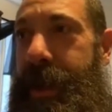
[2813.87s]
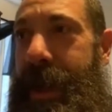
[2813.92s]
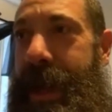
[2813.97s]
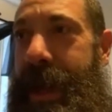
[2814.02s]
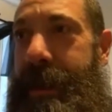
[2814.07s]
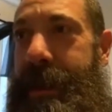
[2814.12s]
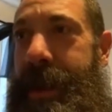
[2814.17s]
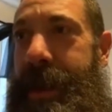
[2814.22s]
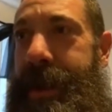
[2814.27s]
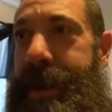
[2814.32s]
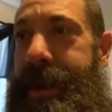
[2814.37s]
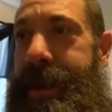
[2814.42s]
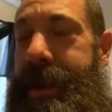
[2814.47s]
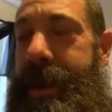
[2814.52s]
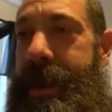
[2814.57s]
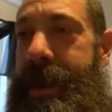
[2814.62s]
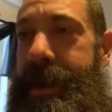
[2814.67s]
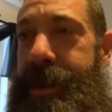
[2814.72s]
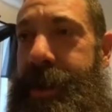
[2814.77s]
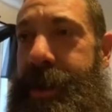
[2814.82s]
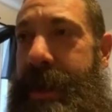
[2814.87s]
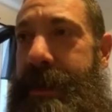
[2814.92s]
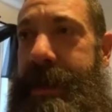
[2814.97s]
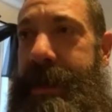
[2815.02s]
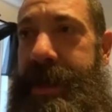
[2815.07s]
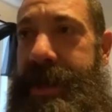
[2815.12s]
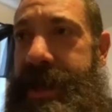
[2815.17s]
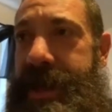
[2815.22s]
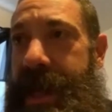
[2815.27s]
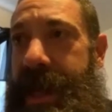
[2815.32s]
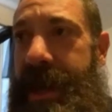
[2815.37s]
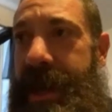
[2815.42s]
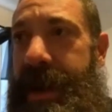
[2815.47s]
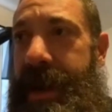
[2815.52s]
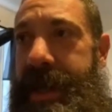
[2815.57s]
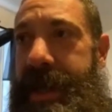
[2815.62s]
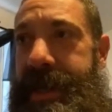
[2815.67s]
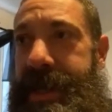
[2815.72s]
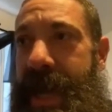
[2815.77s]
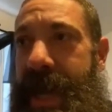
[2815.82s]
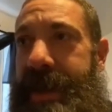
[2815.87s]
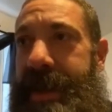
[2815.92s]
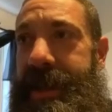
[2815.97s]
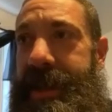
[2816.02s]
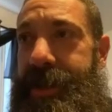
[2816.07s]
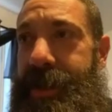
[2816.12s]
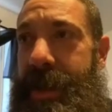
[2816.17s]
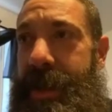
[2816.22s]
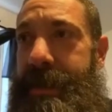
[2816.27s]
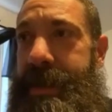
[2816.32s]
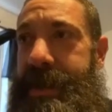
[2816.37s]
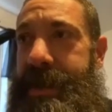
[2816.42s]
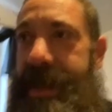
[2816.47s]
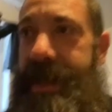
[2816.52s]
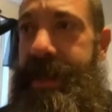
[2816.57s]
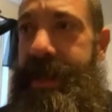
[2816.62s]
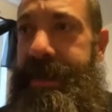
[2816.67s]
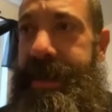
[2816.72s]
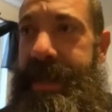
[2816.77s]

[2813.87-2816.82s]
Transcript: We ended up going to a treatment center. I sat at the treatment center.